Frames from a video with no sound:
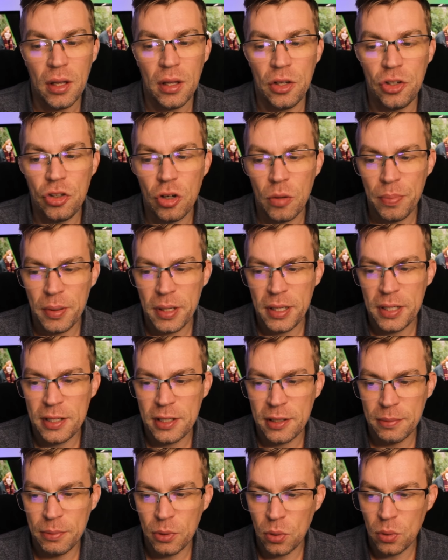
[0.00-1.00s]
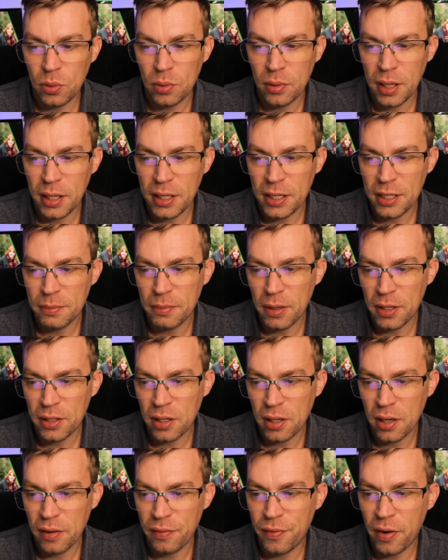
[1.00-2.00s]
The shop is small and is much
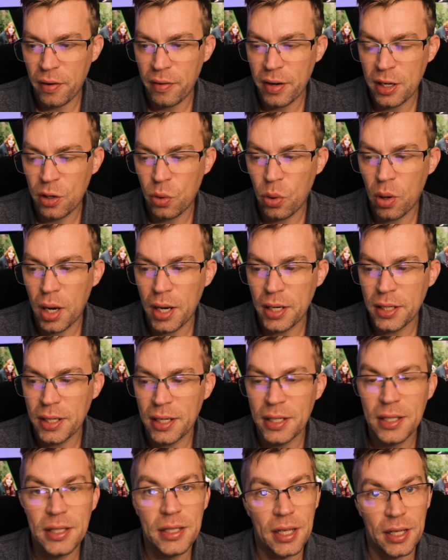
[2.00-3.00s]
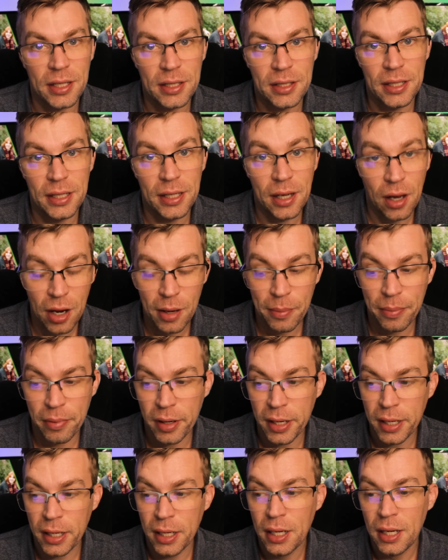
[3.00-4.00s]
like a very quiet and dusty
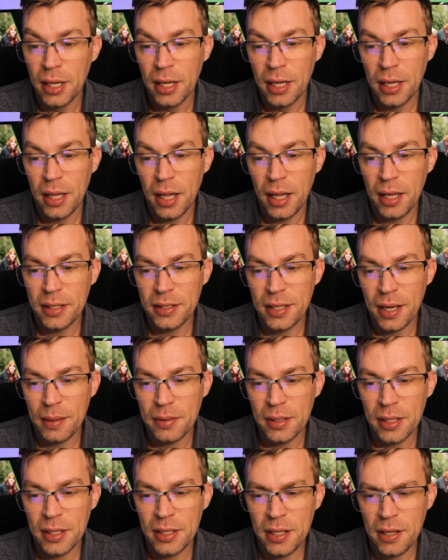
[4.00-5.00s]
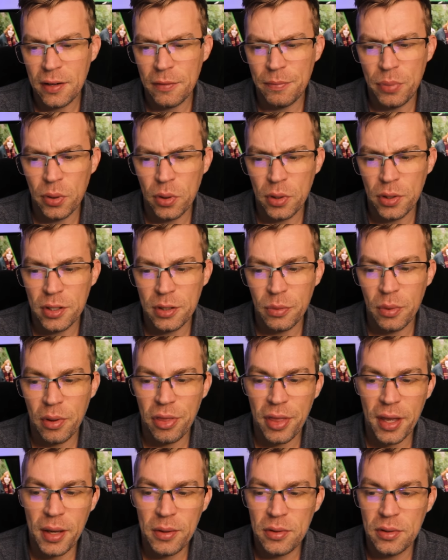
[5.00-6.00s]
library, except instead of books, there are
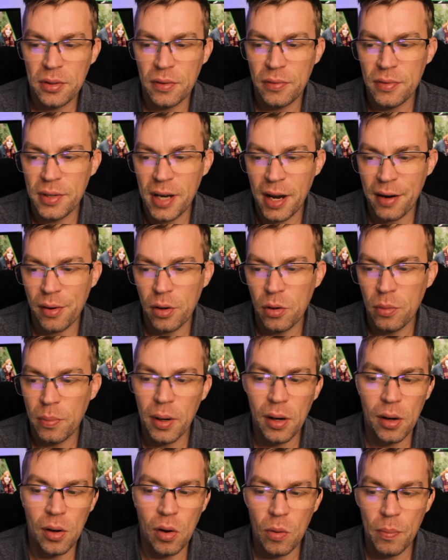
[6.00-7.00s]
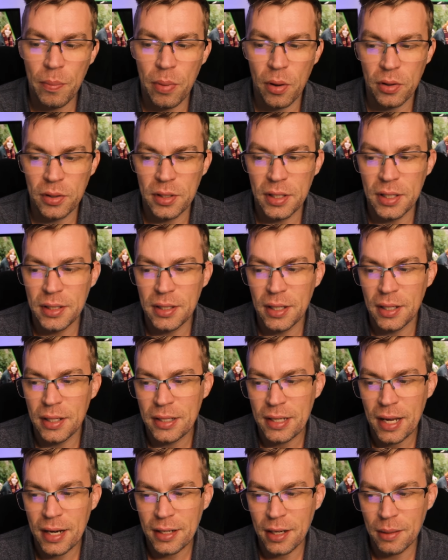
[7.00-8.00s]
thousands of narrow but long boxes
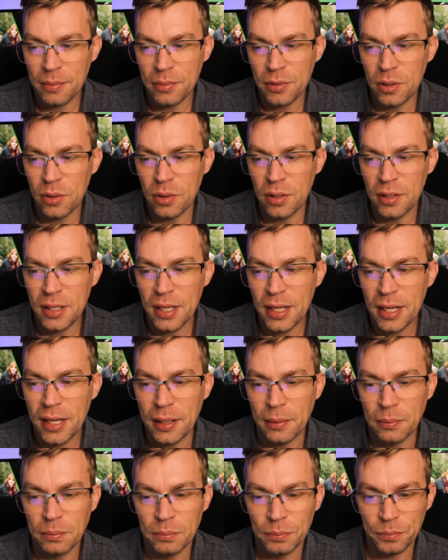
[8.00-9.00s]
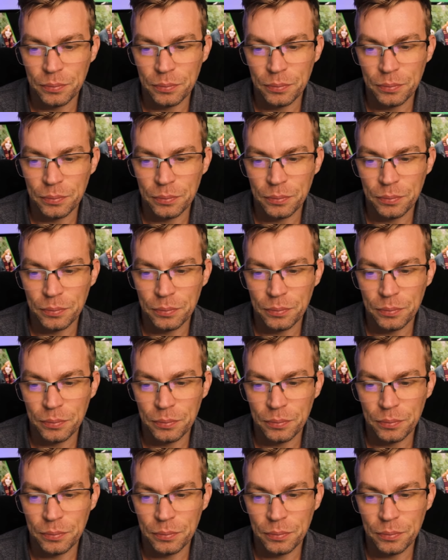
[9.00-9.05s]
stacked up to the ceiling.